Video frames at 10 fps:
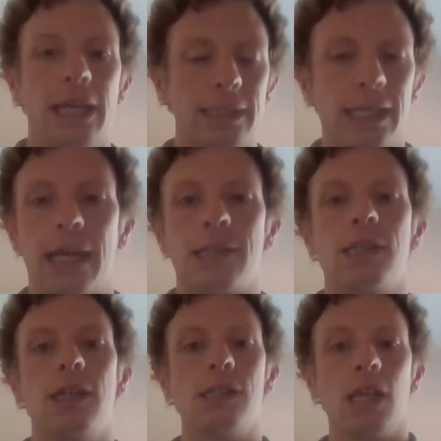in
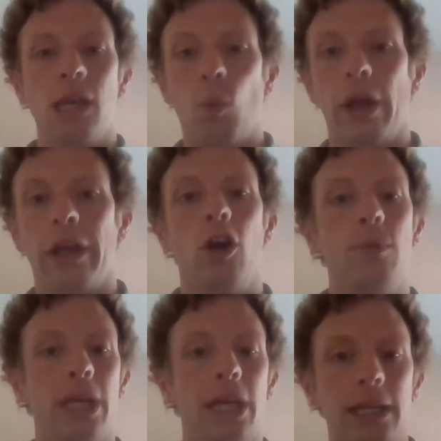Texas,
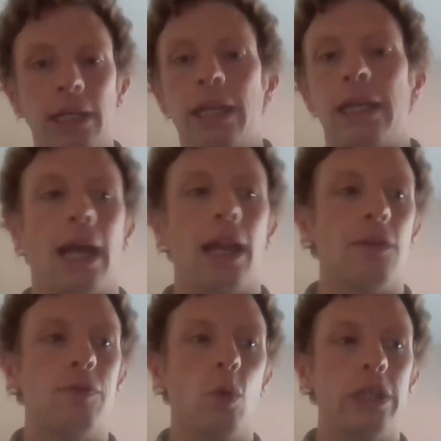Wyoming, in
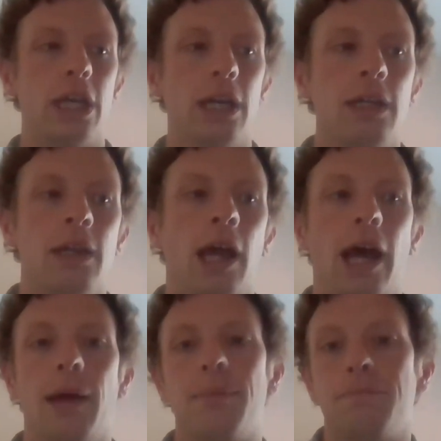California,
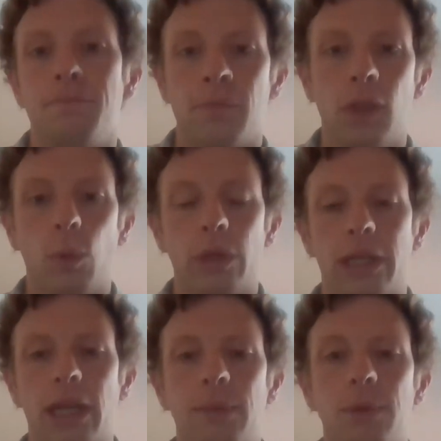that would
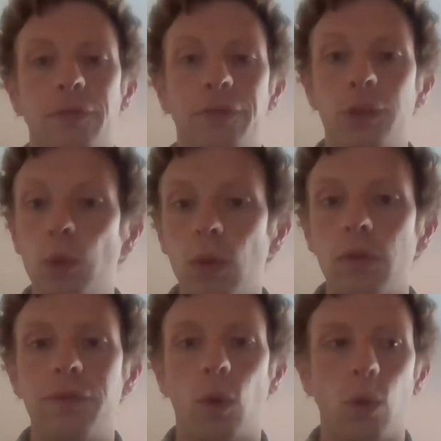enable fuel
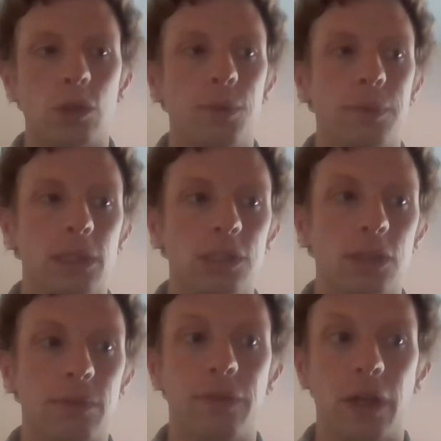for automobiles
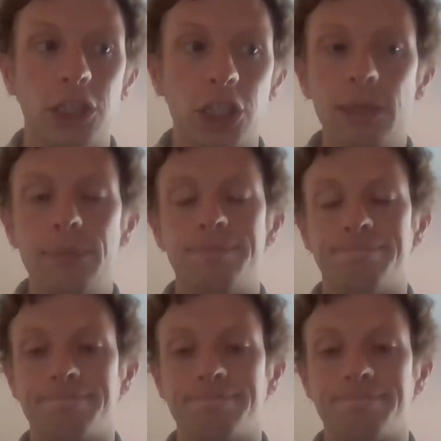to be very cheap.